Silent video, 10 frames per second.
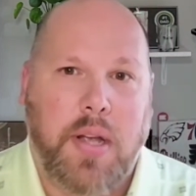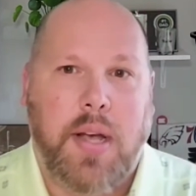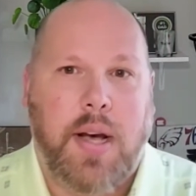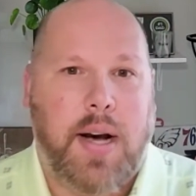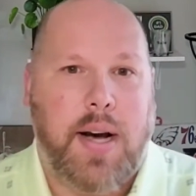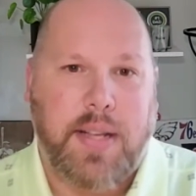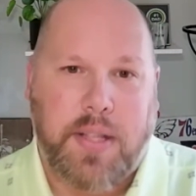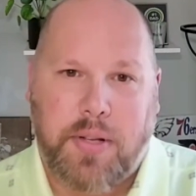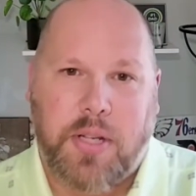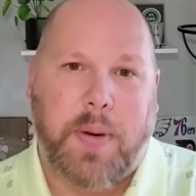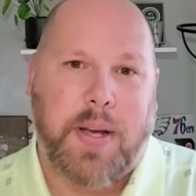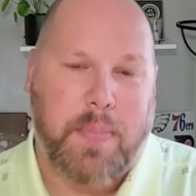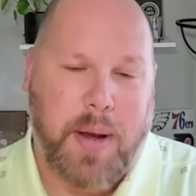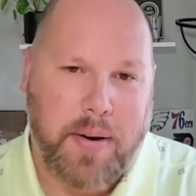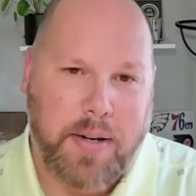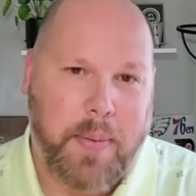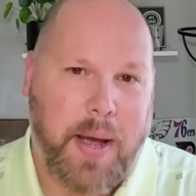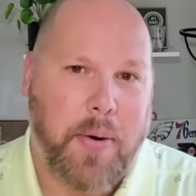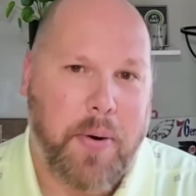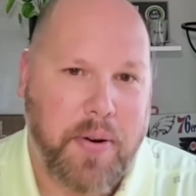And they do this by combining the
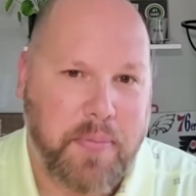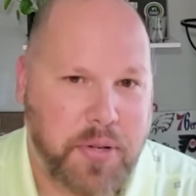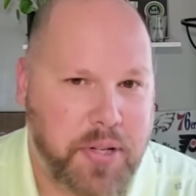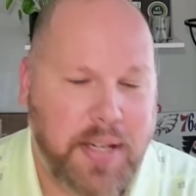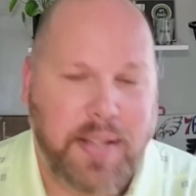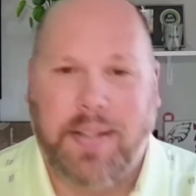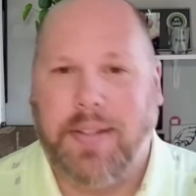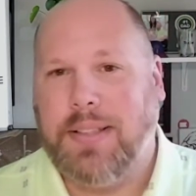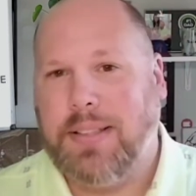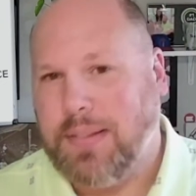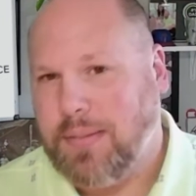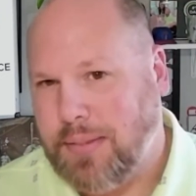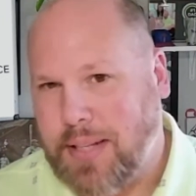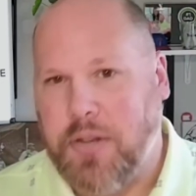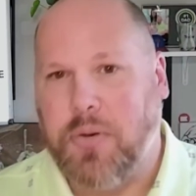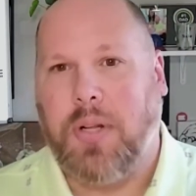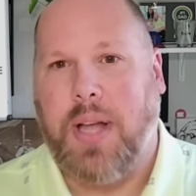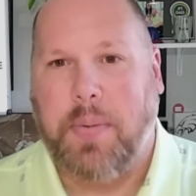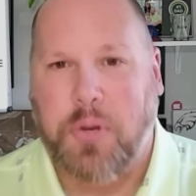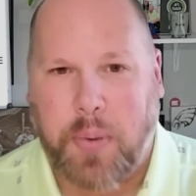power of machine learning, natural
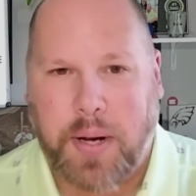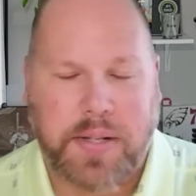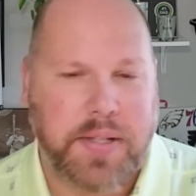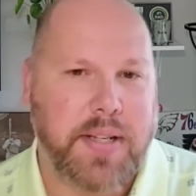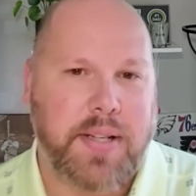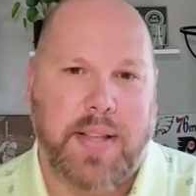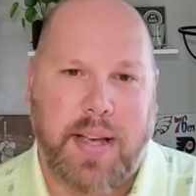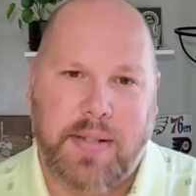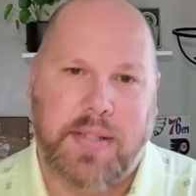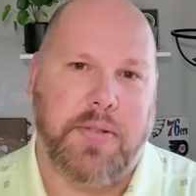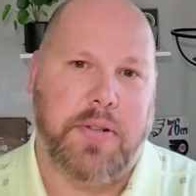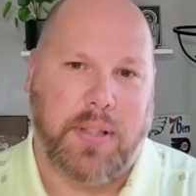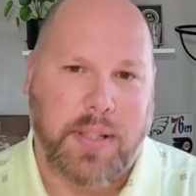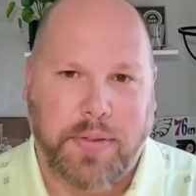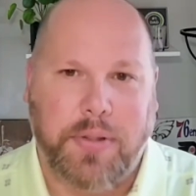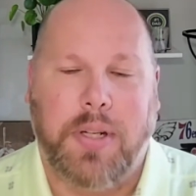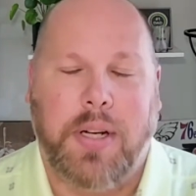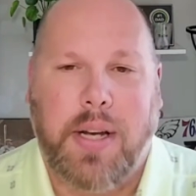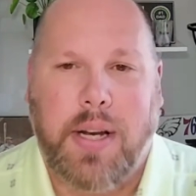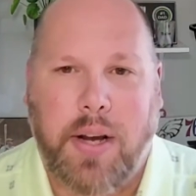language processing, then to deliver,
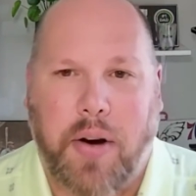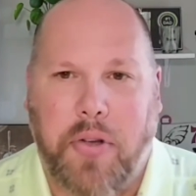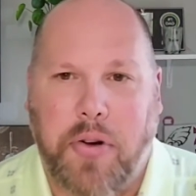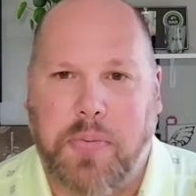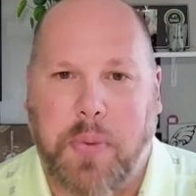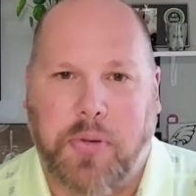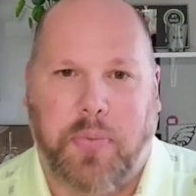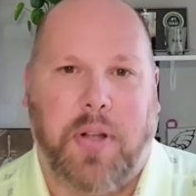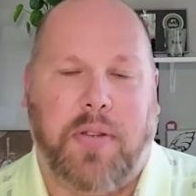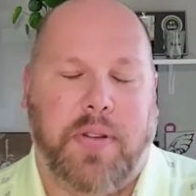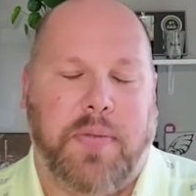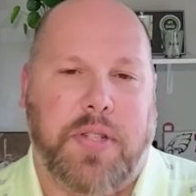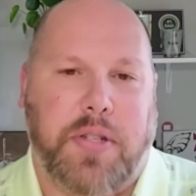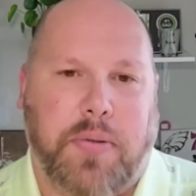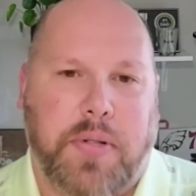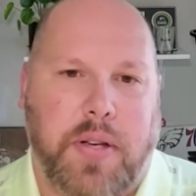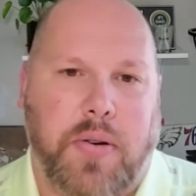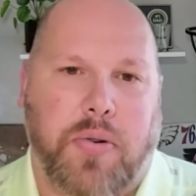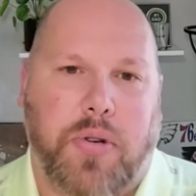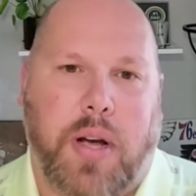those most relevant results to
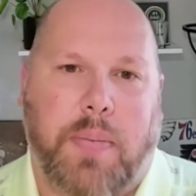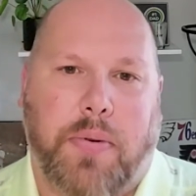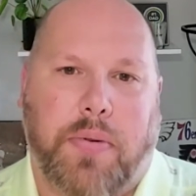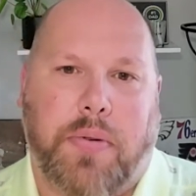your shoppers.